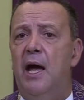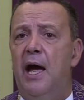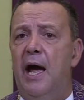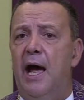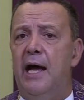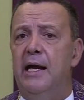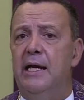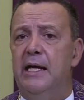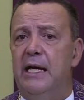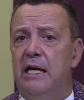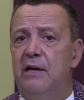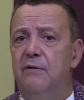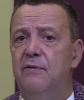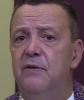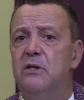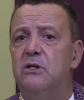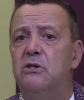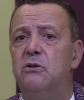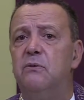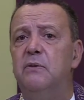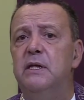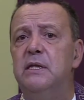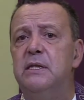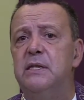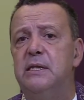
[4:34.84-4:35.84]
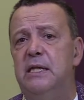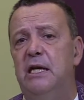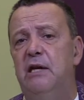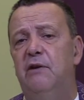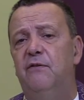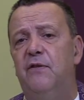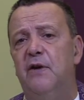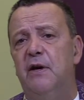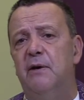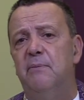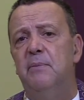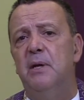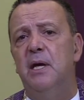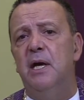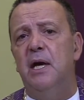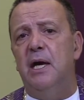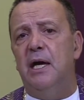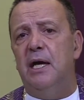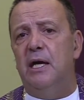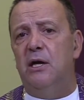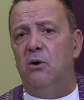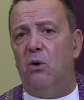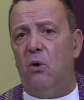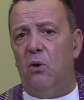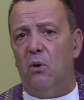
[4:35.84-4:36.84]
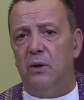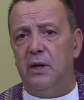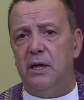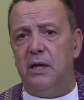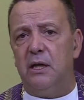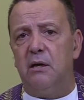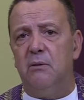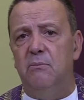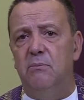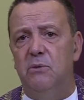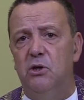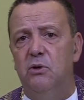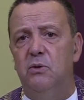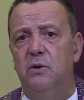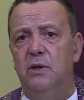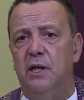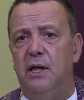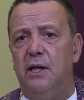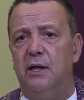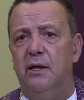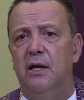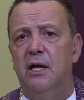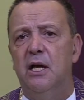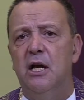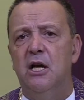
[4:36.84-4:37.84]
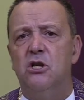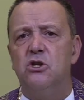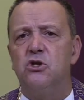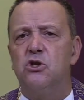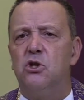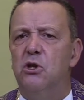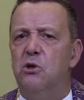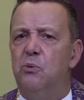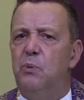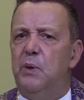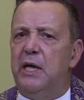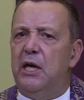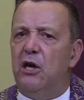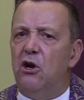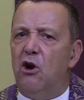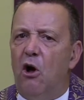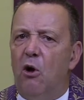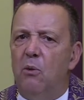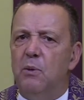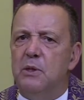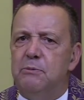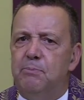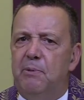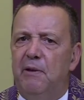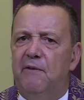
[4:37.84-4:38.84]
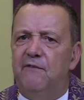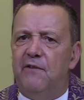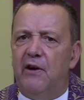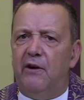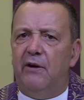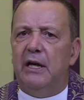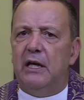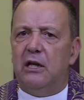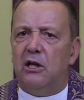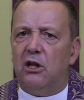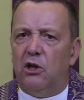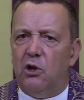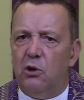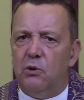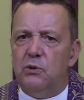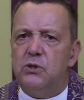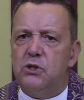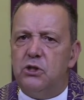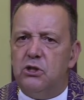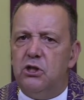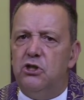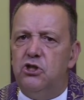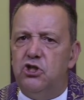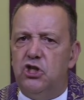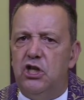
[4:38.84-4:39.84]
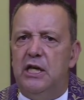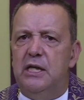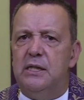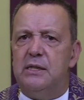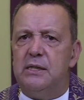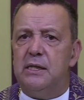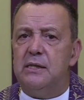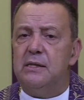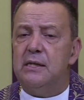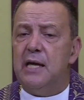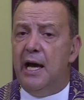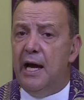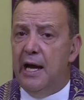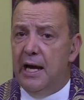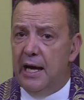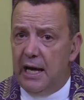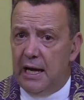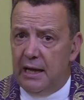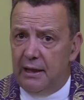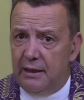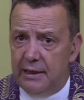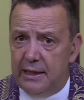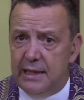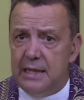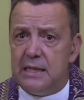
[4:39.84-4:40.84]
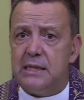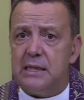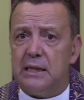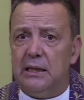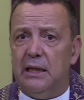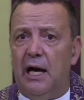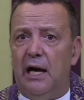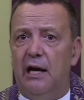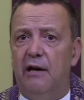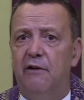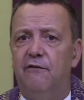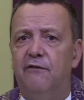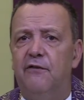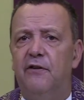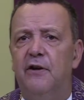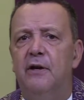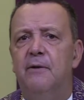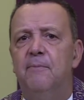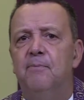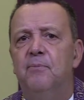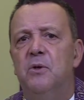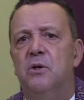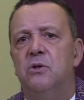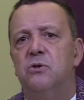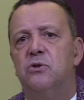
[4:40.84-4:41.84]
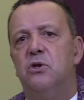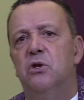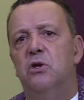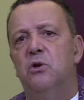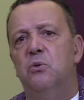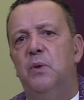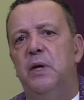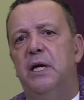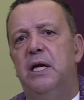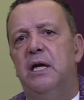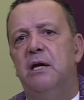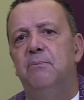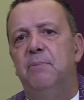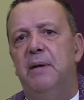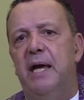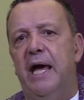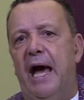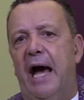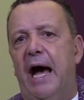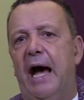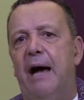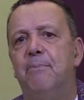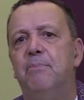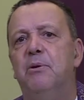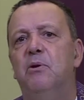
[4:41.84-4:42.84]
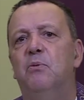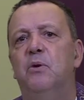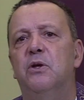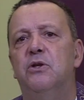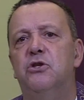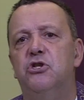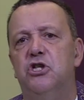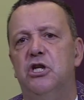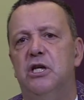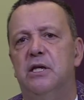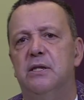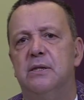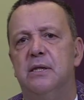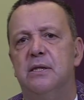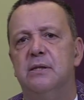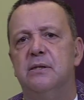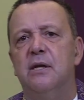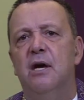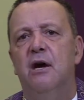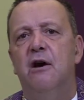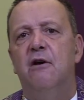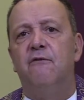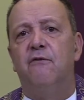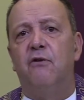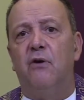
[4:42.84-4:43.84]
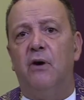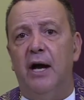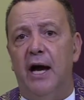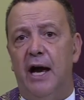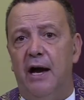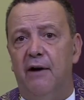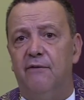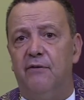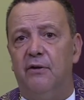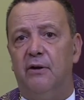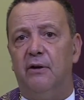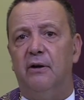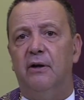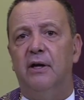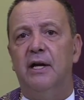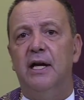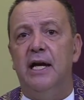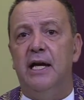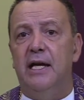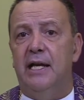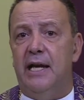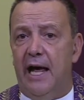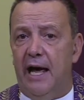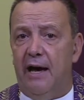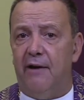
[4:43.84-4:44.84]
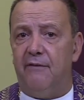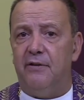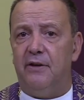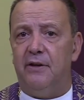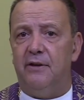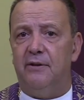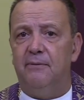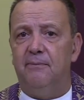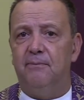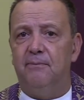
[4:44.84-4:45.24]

and even to receive him in Holy Communion, so that we can always be very close to Jesus in this life so that we can be happy with Jesus forever in heaven.